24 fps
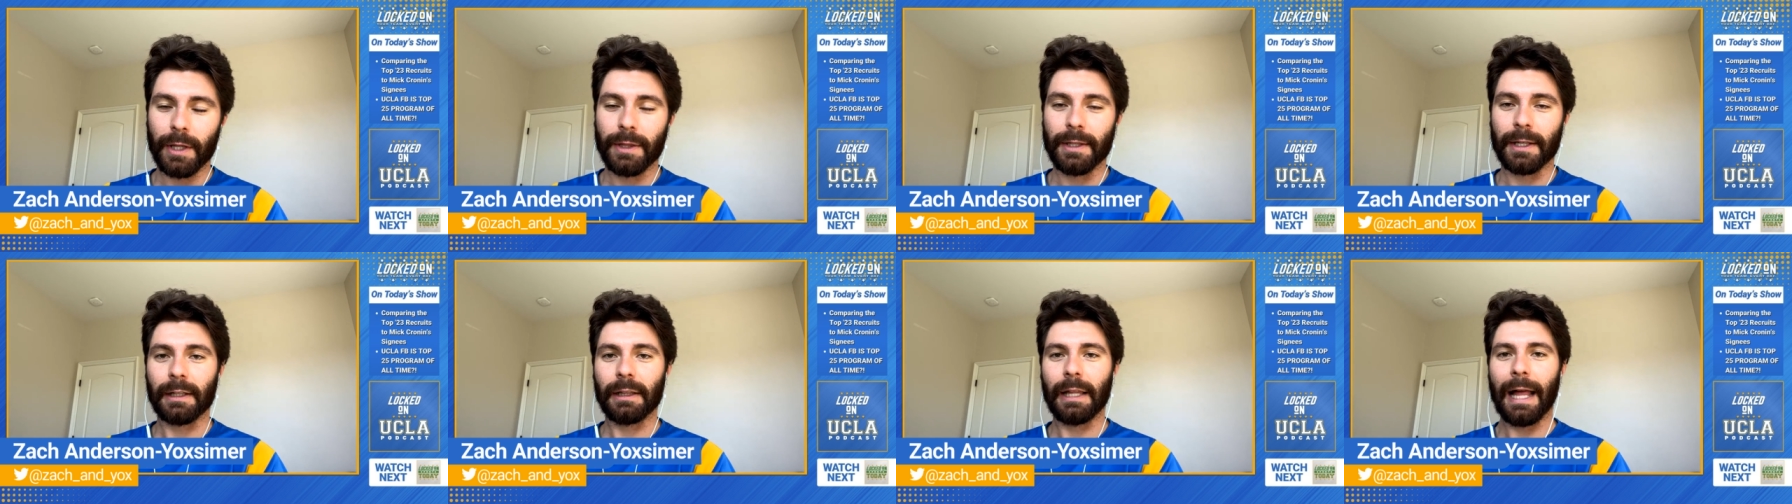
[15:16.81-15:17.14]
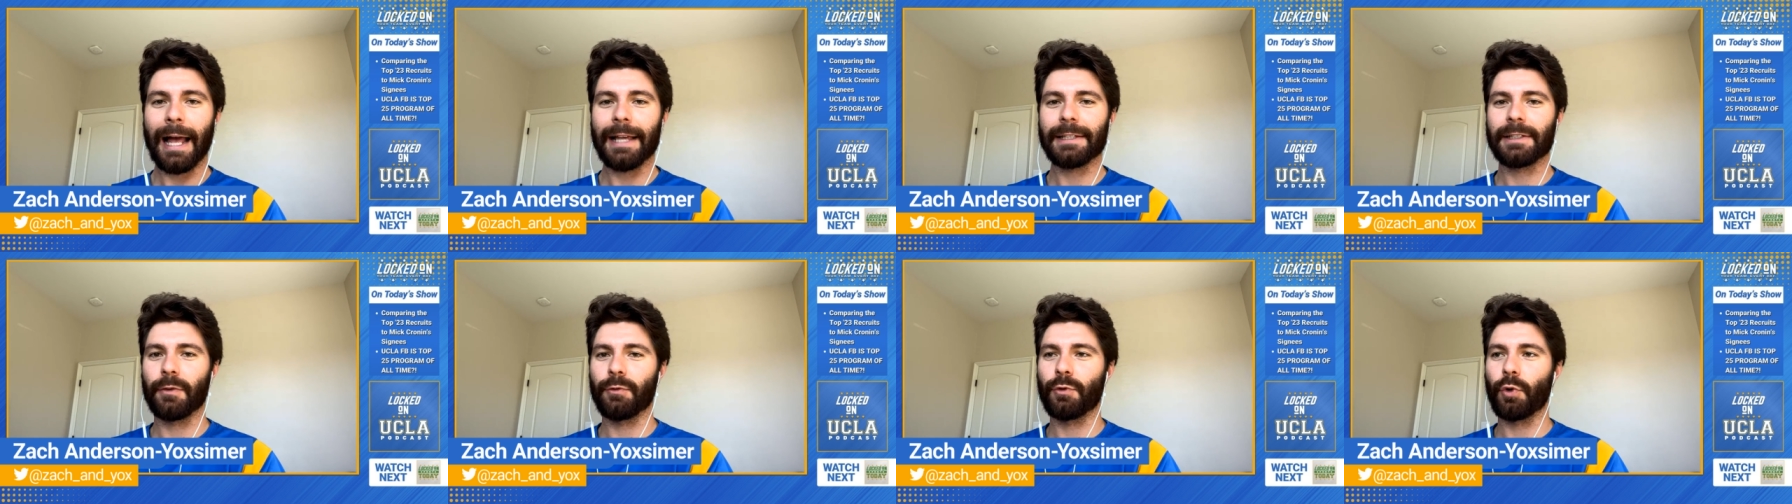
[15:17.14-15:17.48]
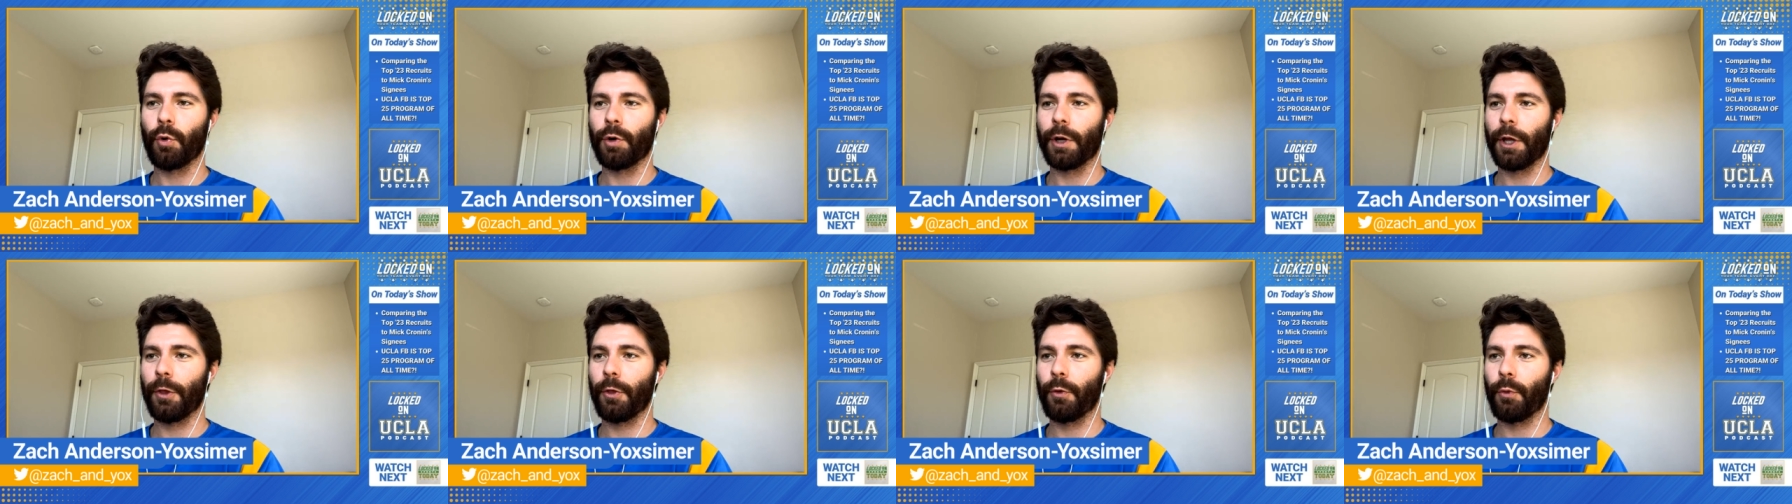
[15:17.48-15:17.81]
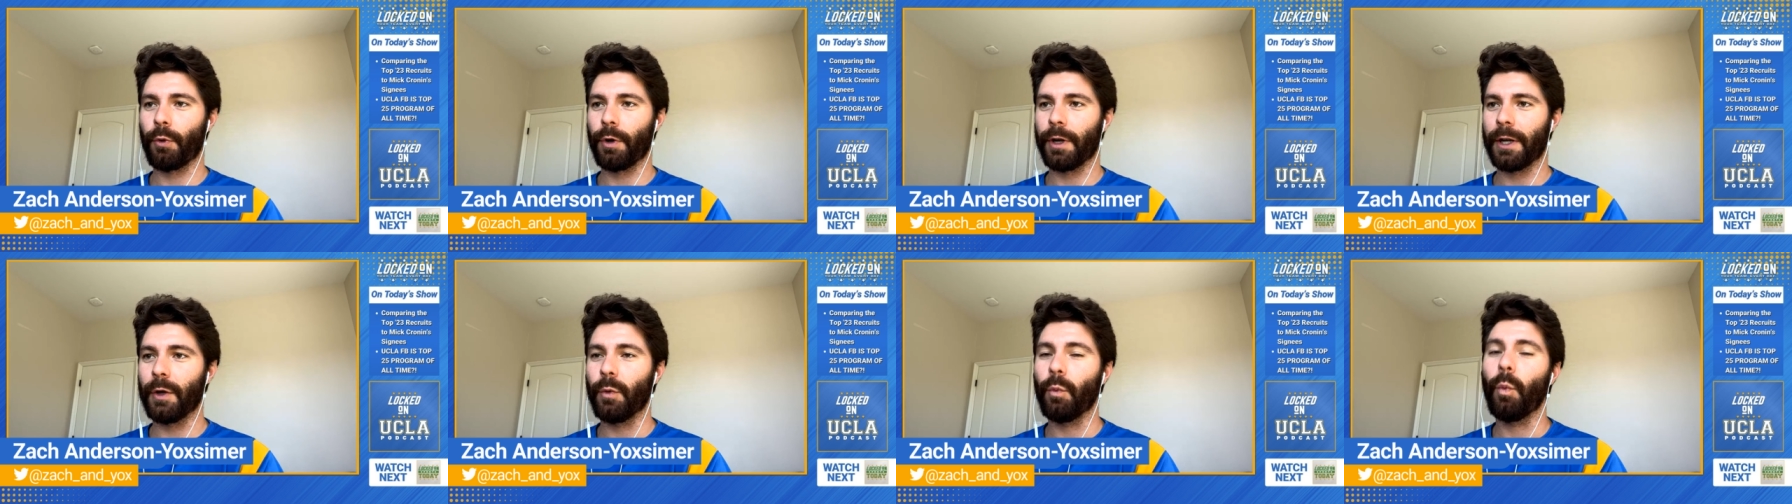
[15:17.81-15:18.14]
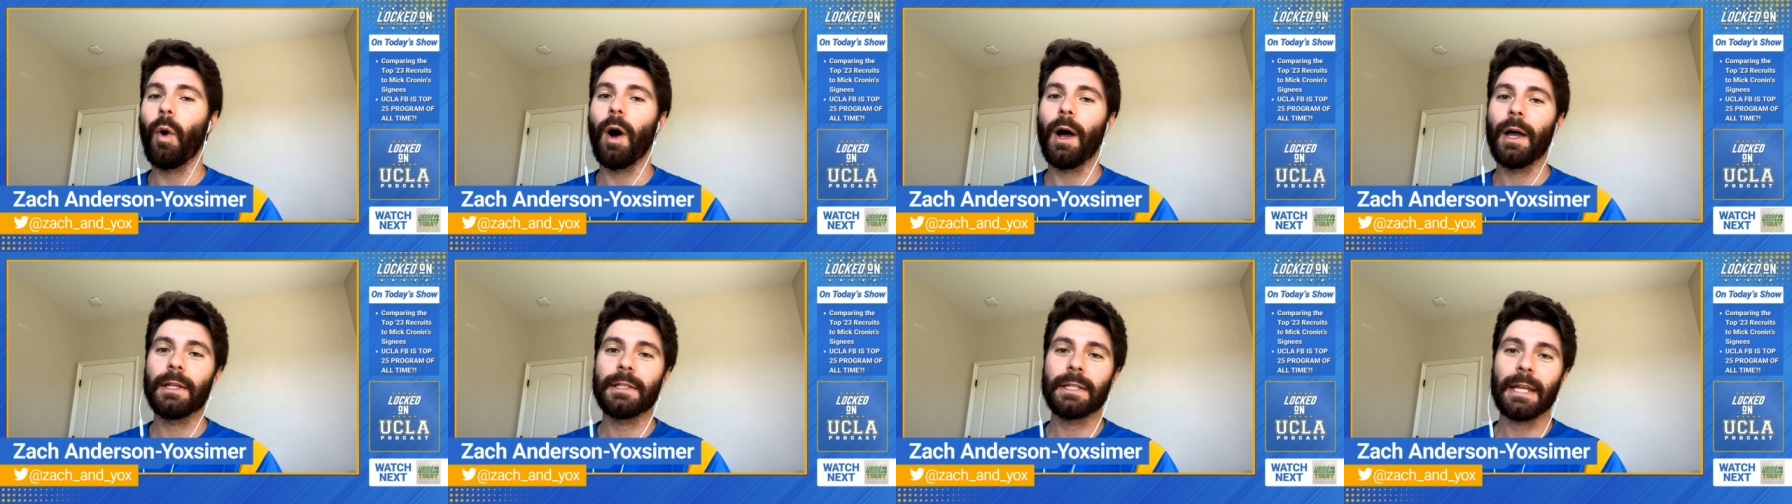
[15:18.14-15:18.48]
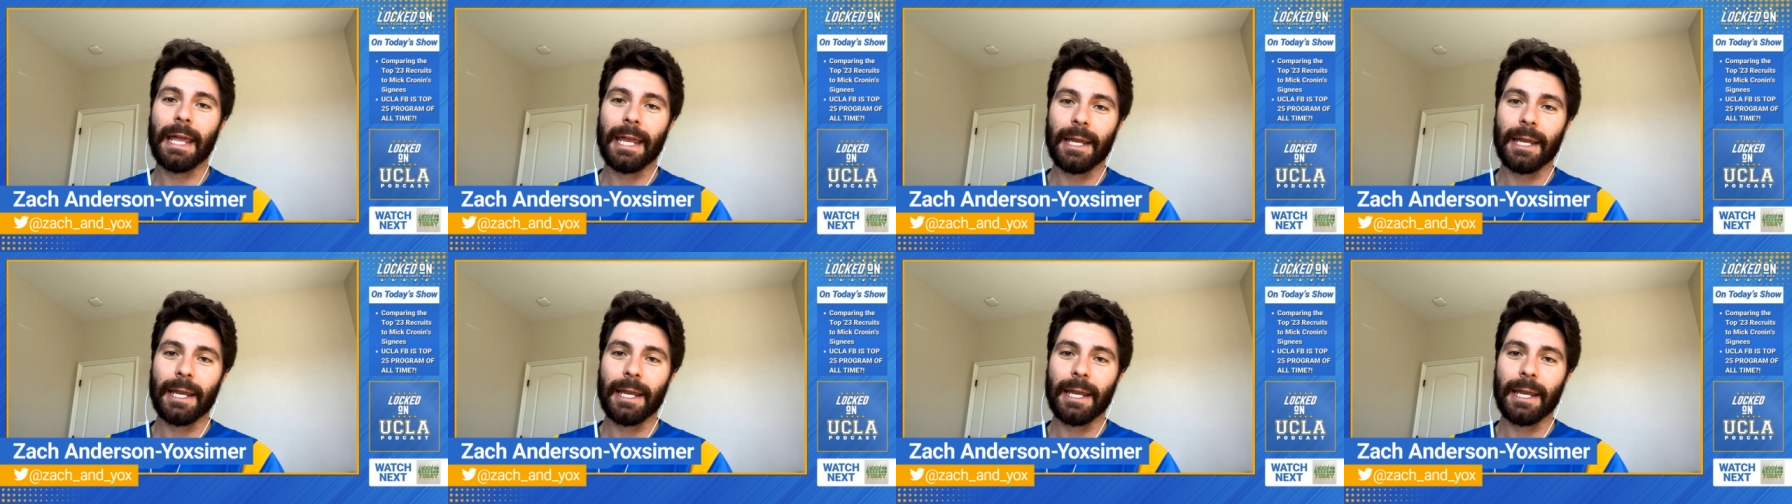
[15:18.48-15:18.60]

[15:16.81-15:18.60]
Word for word: in the class of 23 was